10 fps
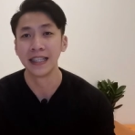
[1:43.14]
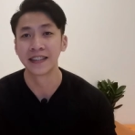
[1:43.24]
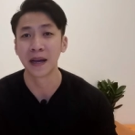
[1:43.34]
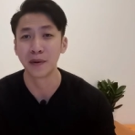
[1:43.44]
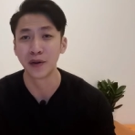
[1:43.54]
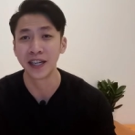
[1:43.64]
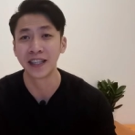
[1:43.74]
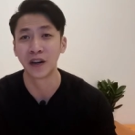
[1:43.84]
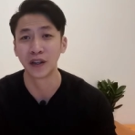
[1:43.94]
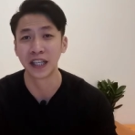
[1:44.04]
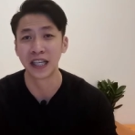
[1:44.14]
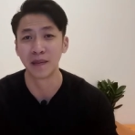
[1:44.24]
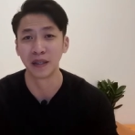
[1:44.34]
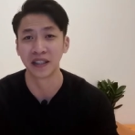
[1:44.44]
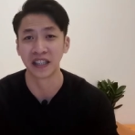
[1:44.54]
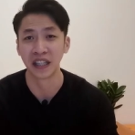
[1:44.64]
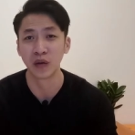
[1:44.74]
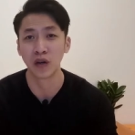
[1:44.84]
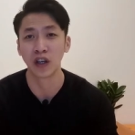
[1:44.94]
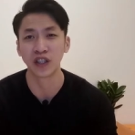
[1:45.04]
In summary, Continuum is a
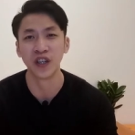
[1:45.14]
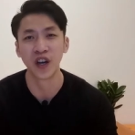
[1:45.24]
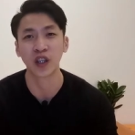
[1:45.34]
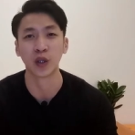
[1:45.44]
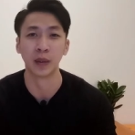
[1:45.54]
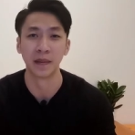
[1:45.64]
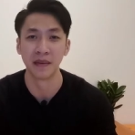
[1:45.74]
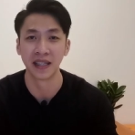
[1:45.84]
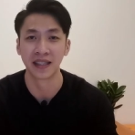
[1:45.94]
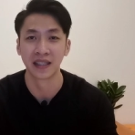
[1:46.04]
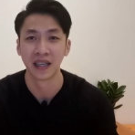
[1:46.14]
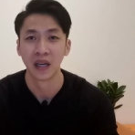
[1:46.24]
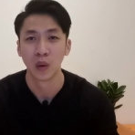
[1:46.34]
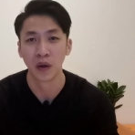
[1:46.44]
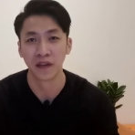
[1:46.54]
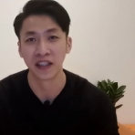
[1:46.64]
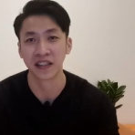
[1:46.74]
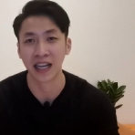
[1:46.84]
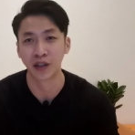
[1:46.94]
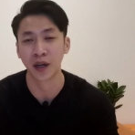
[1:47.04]
new launch not to be missed, with
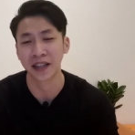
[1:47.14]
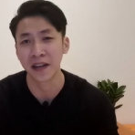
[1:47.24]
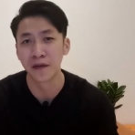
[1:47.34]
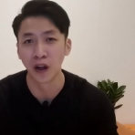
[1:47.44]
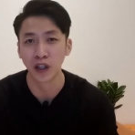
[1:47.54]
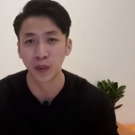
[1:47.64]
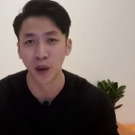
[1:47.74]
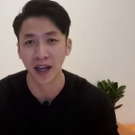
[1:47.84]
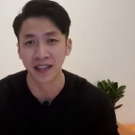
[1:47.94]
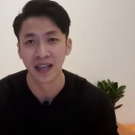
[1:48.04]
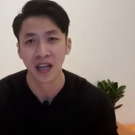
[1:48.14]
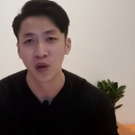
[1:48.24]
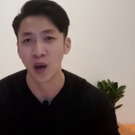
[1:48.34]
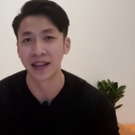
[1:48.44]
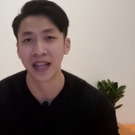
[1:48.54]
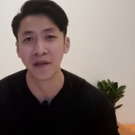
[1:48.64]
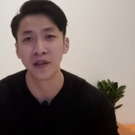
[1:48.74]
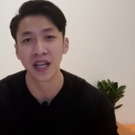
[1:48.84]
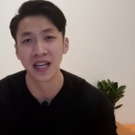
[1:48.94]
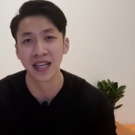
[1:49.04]
its attractive launch price, you are
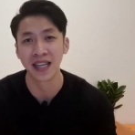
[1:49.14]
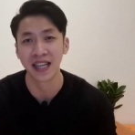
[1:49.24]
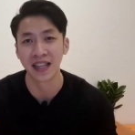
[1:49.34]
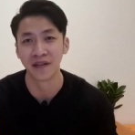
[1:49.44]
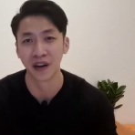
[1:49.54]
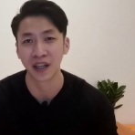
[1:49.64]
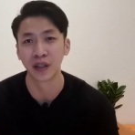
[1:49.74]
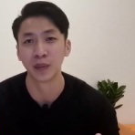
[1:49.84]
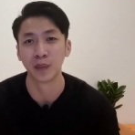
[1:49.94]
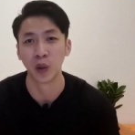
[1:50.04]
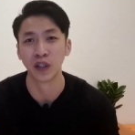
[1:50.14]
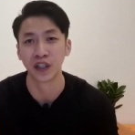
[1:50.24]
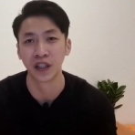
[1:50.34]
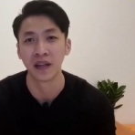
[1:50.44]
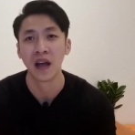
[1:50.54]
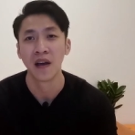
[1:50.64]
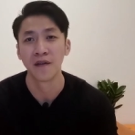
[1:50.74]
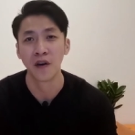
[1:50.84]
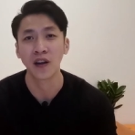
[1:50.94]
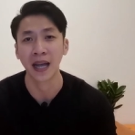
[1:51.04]
definitely in a very good position
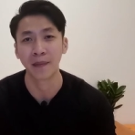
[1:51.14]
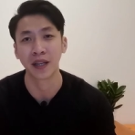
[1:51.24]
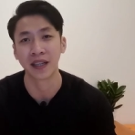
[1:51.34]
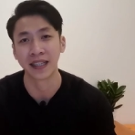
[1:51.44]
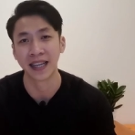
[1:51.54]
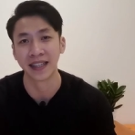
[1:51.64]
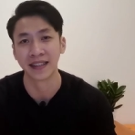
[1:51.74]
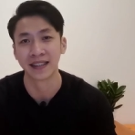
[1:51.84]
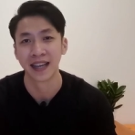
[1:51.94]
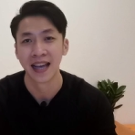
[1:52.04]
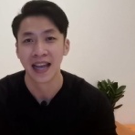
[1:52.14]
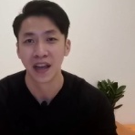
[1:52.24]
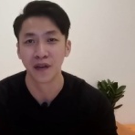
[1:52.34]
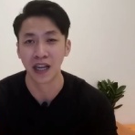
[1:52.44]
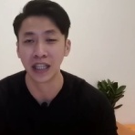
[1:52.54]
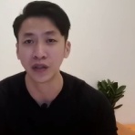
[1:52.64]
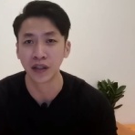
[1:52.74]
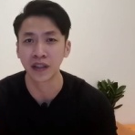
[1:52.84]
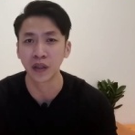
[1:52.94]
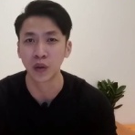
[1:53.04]
for capital gains. If you're
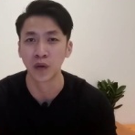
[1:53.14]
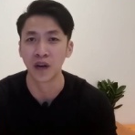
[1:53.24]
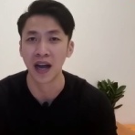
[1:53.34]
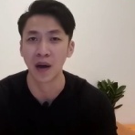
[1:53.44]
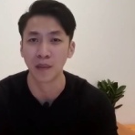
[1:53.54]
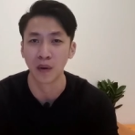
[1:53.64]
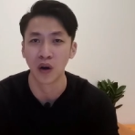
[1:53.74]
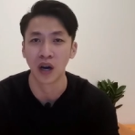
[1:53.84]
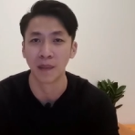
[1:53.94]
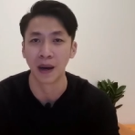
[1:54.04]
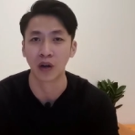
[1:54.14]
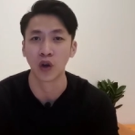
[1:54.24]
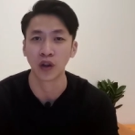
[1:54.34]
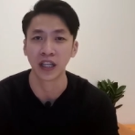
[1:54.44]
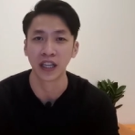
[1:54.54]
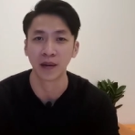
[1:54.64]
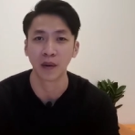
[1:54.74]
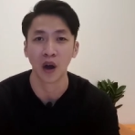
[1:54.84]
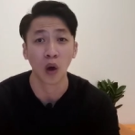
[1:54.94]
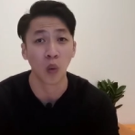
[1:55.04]
interested to find out more about
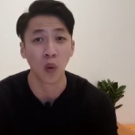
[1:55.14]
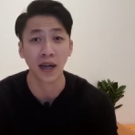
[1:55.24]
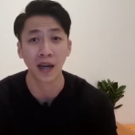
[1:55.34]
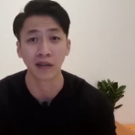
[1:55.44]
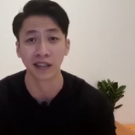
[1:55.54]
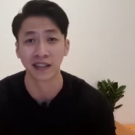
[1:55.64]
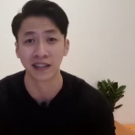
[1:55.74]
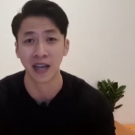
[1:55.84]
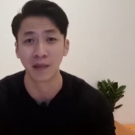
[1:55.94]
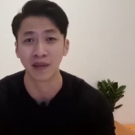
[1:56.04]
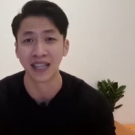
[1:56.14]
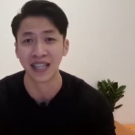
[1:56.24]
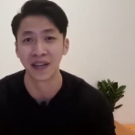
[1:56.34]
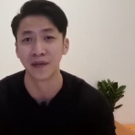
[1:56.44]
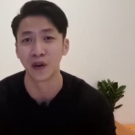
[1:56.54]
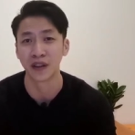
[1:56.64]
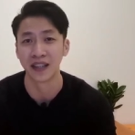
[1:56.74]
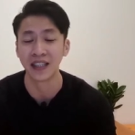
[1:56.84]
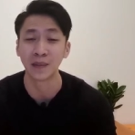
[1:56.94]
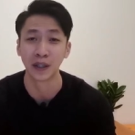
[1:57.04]
Continuum or work out the sum needed for
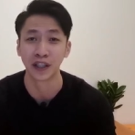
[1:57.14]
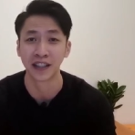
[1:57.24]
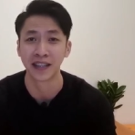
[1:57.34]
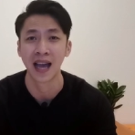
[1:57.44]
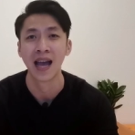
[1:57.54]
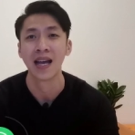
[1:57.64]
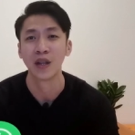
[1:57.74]
this purchase,